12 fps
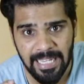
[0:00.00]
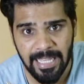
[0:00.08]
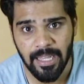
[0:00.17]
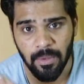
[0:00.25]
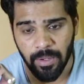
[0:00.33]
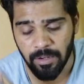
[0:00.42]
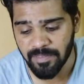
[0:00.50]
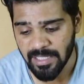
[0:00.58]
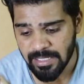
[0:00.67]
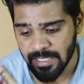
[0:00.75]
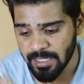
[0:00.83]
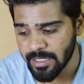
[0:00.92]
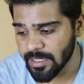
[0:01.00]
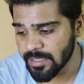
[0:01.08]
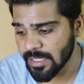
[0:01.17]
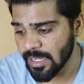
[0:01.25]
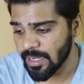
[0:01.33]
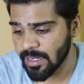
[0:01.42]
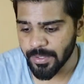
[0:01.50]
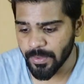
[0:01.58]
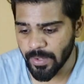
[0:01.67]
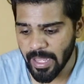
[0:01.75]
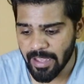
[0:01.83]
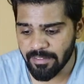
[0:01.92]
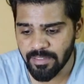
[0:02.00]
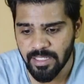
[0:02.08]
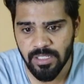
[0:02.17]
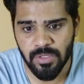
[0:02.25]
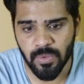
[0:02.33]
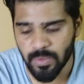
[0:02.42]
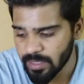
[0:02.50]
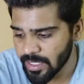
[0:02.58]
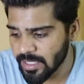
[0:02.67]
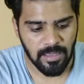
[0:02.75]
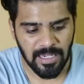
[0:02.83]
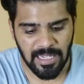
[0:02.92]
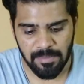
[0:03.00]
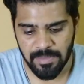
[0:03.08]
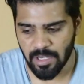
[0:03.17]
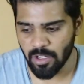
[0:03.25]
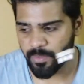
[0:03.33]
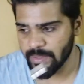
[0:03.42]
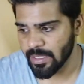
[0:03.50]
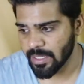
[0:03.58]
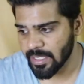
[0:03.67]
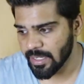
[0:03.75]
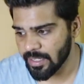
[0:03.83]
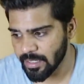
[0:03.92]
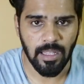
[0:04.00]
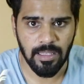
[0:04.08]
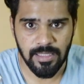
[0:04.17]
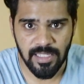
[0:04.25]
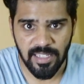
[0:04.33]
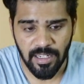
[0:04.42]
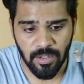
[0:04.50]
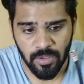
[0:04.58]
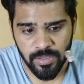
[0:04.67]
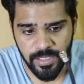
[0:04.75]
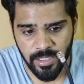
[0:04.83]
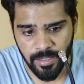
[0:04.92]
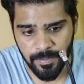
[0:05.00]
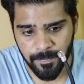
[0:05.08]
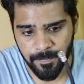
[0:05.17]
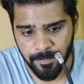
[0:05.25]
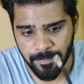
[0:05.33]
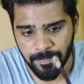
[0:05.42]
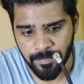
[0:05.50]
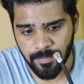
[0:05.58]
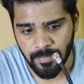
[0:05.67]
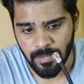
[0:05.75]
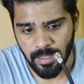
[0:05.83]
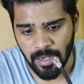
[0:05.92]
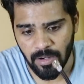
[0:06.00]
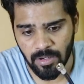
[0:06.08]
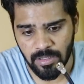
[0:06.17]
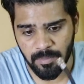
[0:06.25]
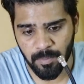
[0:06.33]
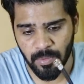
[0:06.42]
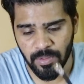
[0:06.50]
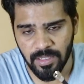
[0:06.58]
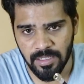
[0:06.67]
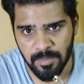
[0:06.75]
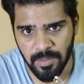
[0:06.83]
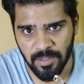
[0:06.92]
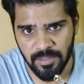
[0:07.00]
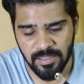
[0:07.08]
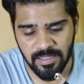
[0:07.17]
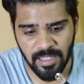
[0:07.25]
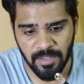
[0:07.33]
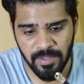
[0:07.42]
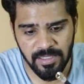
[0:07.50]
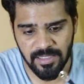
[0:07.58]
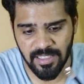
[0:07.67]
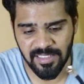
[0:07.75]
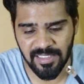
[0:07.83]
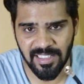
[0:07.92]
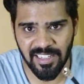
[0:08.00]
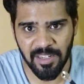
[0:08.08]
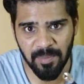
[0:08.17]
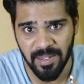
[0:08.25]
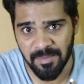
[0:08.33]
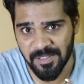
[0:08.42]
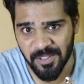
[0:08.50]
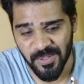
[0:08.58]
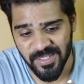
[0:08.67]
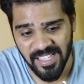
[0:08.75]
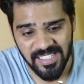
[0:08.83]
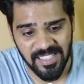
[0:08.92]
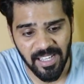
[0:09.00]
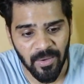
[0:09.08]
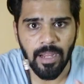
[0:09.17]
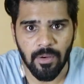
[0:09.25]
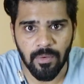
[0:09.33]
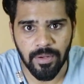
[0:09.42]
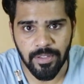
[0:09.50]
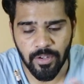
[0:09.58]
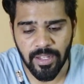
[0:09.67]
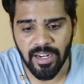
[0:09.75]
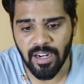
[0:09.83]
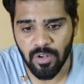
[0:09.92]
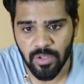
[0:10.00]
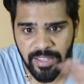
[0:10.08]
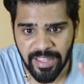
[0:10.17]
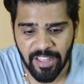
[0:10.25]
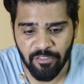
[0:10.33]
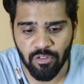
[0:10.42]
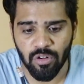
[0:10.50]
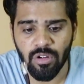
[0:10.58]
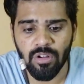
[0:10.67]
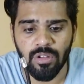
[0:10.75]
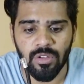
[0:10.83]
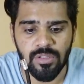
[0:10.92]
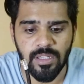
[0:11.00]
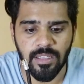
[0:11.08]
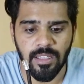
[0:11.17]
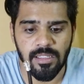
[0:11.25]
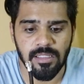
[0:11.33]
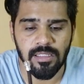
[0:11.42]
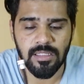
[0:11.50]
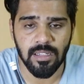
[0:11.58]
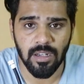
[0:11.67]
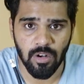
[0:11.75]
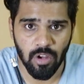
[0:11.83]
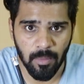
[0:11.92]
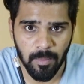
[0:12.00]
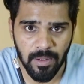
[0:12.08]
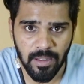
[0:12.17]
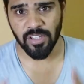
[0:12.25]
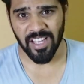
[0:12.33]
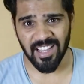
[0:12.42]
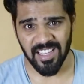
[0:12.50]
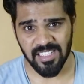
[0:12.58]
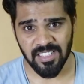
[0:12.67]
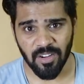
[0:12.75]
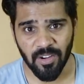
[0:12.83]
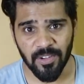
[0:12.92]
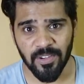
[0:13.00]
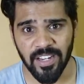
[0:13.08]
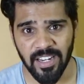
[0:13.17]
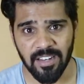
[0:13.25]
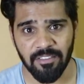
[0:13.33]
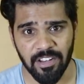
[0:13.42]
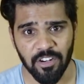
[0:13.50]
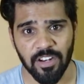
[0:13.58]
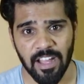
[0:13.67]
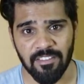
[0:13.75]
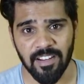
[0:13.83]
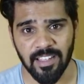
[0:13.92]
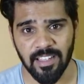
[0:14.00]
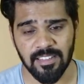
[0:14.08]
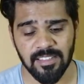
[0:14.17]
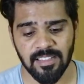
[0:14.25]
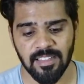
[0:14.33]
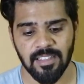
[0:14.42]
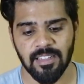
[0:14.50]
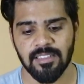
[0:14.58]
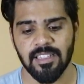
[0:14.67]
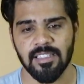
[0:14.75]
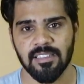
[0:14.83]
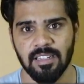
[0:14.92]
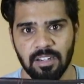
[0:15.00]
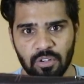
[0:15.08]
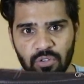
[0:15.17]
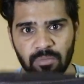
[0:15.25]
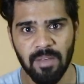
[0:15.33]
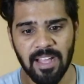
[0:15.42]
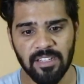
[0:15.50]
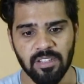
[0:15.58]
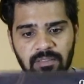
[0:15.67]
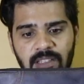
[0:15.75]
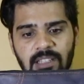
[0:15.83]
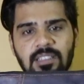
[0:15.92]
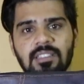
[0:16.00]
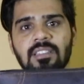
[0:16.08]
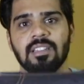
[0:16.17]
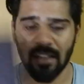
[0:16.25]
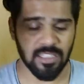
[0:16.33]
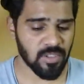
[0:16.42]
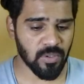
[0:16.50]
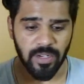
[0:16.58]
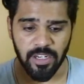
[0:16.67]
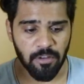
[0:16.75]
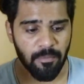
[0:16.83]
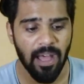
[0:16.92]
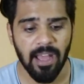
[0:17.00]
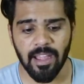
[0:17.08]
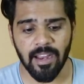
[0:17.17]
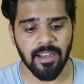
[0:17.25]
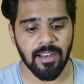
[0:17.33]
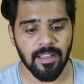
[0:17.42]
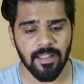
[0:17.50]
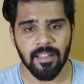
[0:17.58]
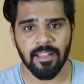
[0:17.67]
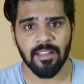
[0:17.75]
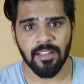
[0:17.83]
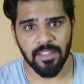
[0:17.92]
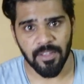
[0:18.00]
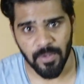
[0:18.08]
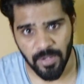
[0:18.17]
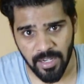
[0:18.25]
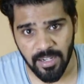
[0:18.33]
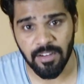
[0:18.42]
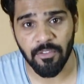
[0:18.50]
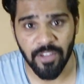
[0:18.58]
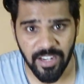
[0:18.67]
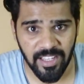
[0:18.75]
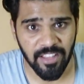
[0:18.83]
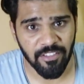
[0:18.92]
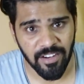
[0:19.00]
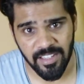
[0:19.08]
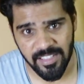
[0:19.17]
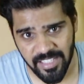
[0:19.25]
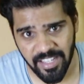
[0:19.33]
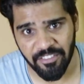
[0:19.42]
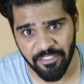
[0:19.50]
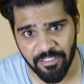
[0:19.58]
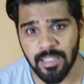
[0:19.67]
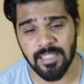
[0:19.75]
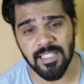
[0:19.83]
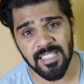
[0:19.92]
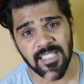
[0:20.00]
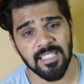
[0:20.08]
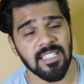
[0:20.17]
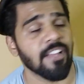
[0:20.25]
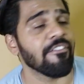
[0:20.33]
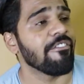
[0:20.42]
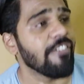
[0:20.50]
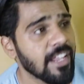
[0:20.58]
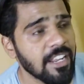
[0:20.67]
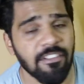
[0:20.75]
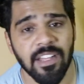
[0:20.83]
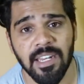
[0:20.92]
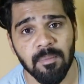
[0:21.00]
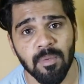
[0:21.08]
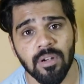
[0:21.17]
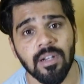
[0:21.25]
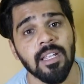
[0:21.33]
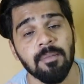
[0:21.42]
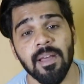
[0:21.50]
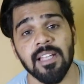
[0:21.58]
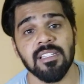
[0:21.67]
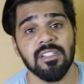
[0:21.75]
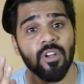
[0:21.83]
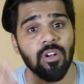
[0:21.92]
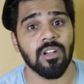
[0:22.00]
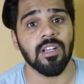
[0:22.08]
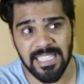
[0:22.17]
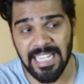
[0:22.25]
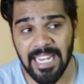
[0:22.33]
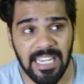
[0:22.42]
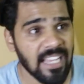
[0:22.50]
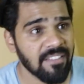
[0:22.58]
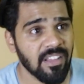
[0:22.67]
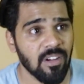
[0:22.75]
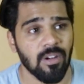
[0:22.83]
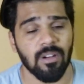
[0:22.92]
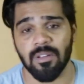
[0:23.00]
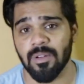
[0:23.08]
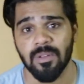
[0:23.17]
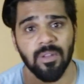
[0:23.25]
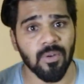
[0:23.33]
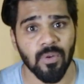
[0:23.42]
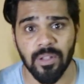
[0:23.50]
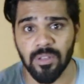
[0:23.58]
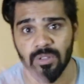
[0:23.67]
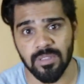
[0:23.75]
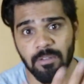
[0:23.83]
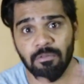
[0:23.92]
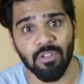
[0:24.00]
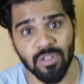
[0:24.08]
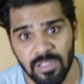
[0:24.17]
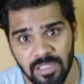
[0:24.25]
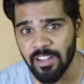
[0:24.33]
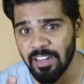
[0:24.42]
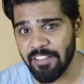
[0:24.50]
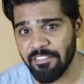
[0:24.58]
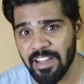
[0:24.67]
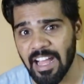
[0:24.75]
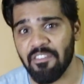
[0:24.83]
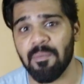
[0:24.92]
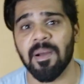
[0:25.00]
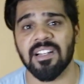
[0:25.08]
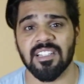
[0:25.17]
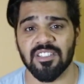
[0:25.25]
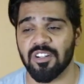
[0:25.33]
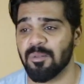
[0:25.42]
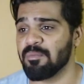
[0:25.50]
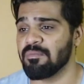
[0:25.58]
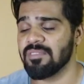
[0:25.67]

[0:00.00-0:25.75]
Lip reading: take one of these cylinders and you have these two things that comes along with the kit, and the cylinder goes here. I'll not put this because otherwise this cylinder becomes useless now. However, you can control the airflow using this knob. So yeah guys, all you need when you're traveling is just 2 bags of this. Just throw it in your bag and you are very safe. Yes guys, this is like very important. Imagine you're on a state highway or you're going through some woods. You'll never have a puncture shop